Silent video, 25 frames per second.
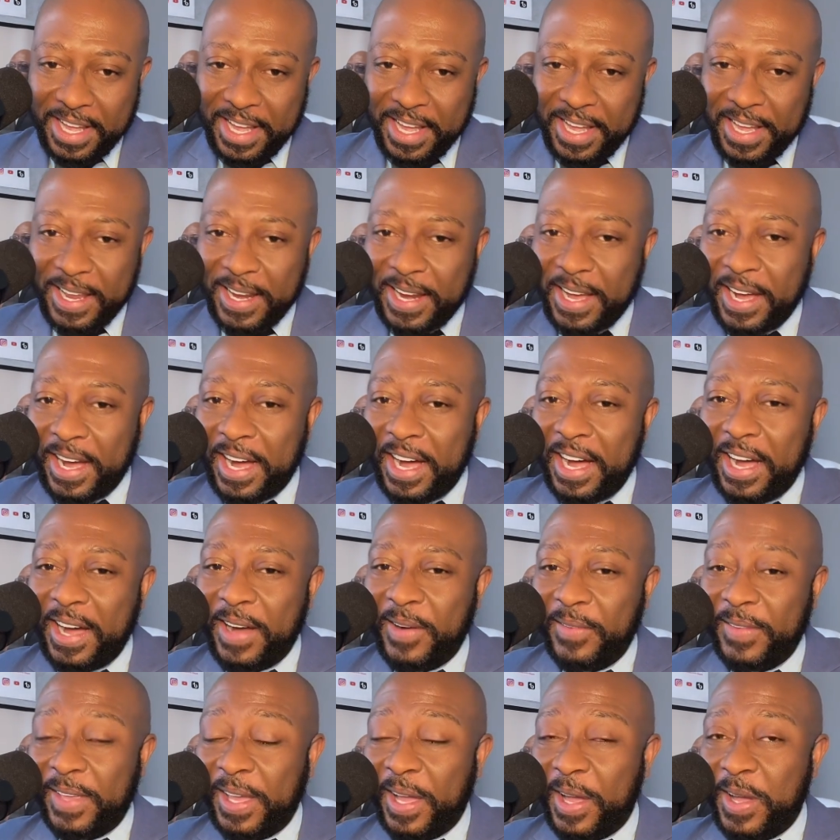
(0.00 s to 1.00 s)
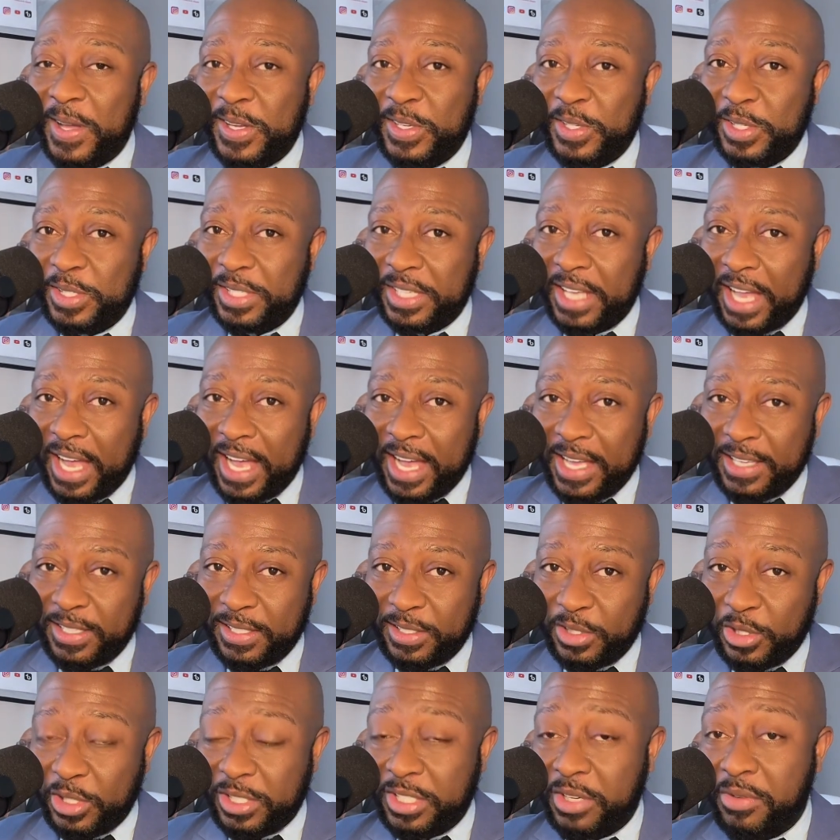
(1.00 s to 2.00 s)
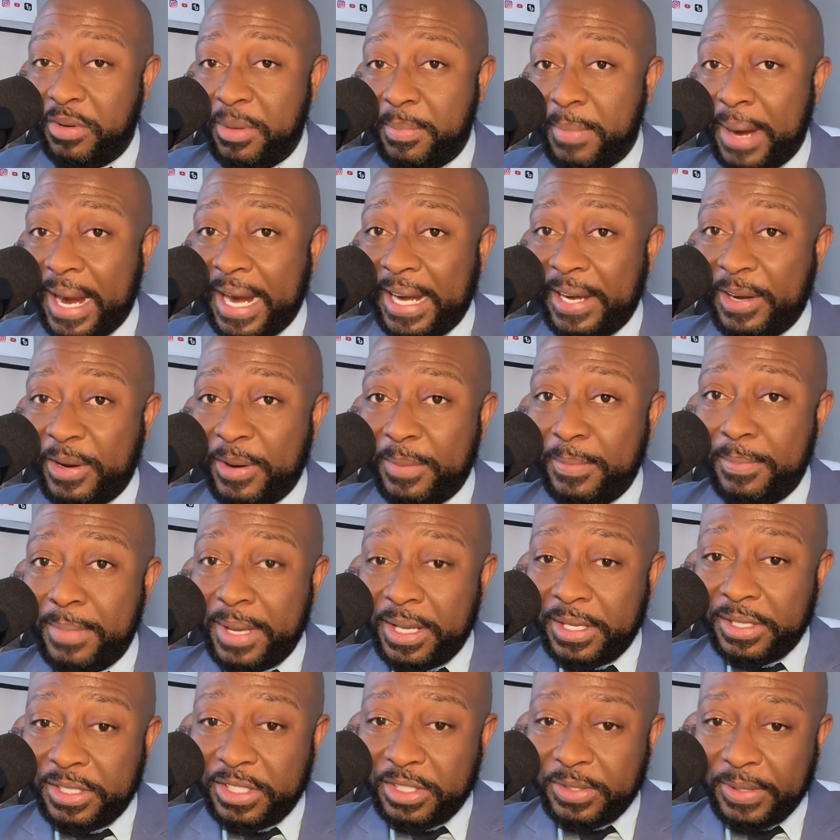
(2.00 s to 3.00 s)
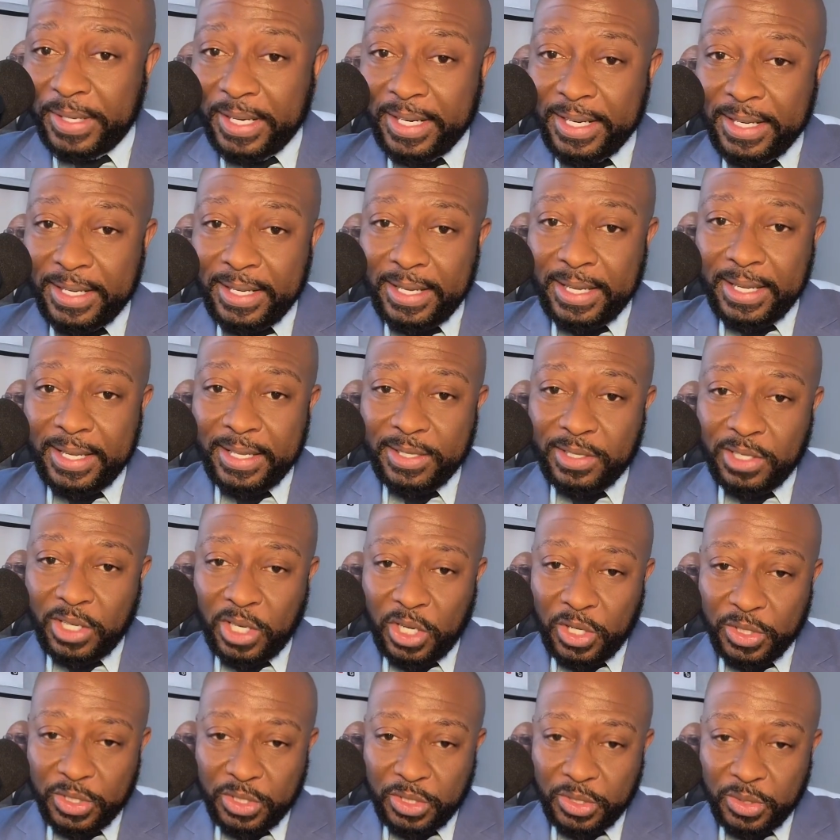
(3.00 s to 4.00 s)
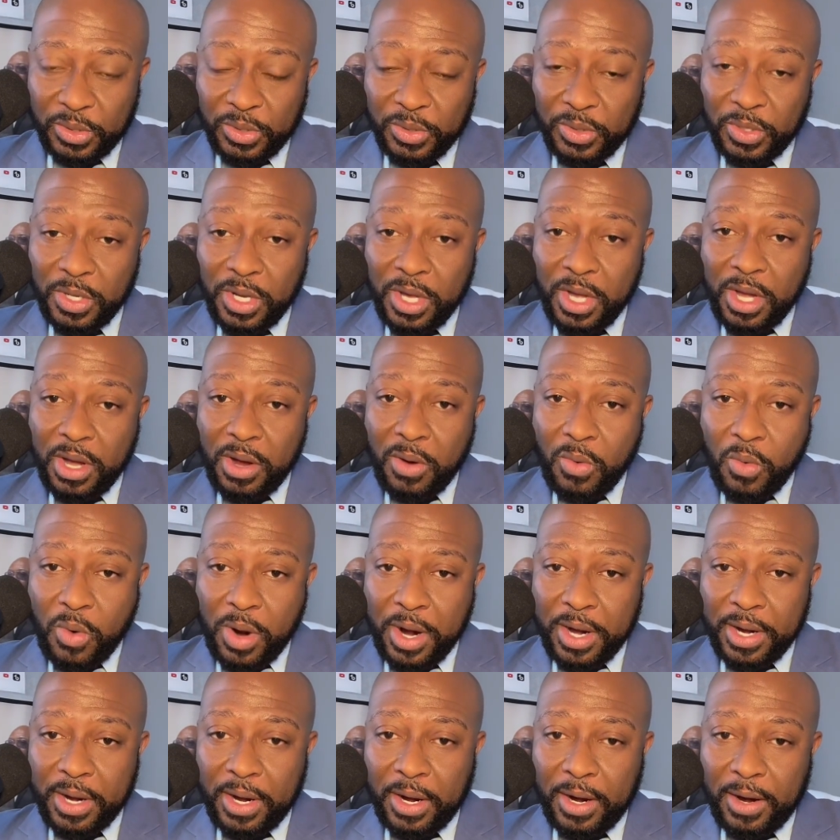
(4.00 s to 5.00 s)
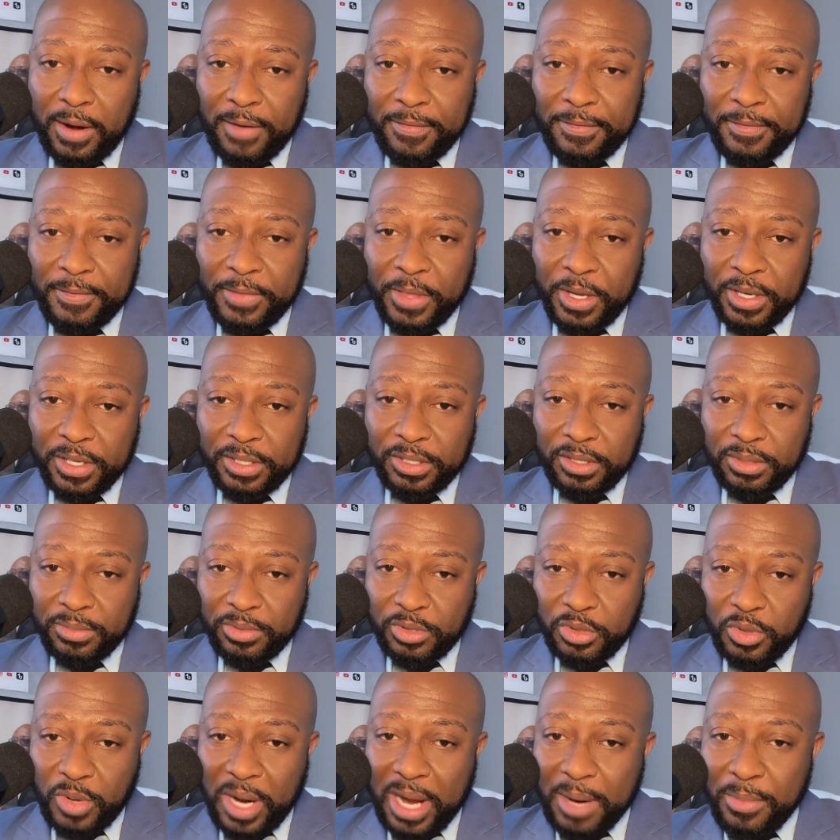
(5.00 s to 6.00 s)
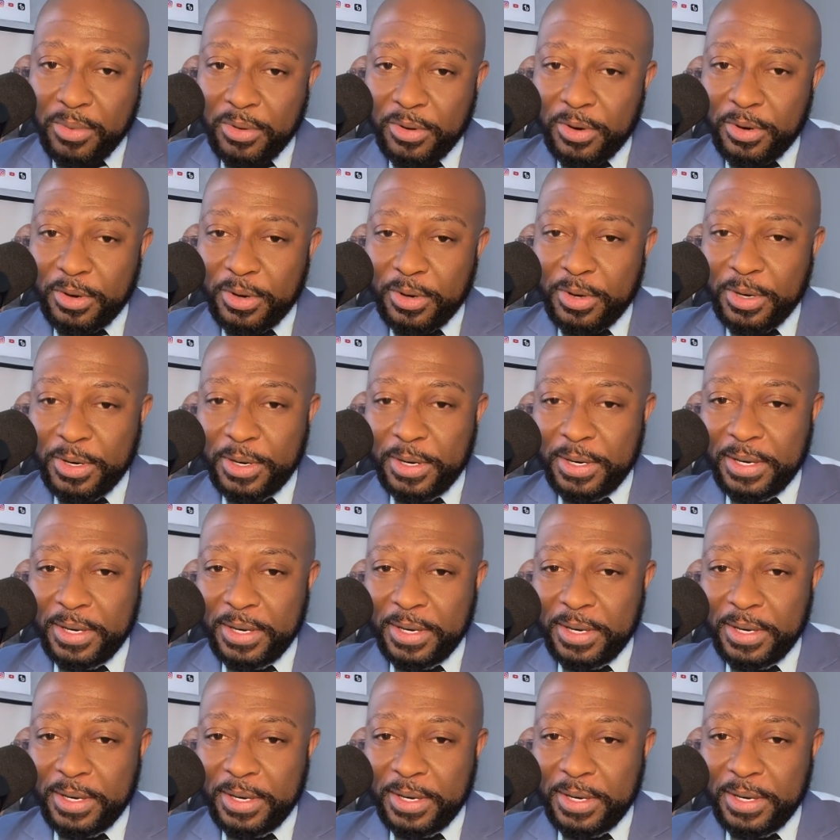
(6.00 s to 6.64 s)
And yeah, just guys, just a reminder, Mildred is also one of the subscriber